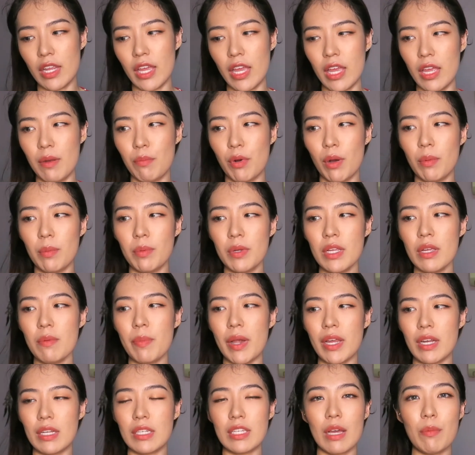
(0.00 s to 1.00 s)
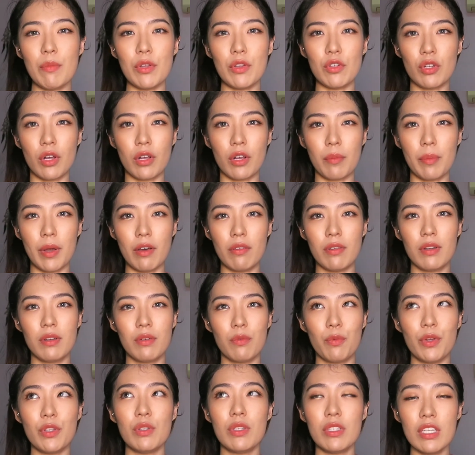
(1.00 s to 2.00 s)
and probably by the time
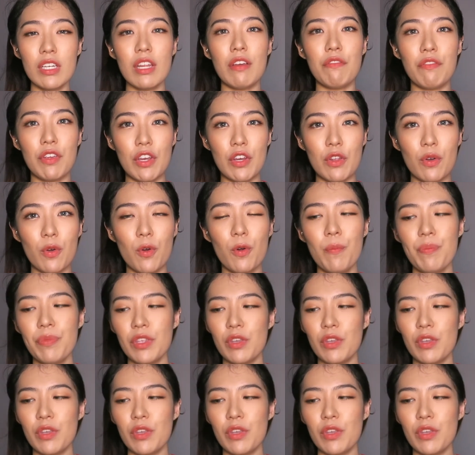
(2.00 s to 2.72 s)
when you see that video,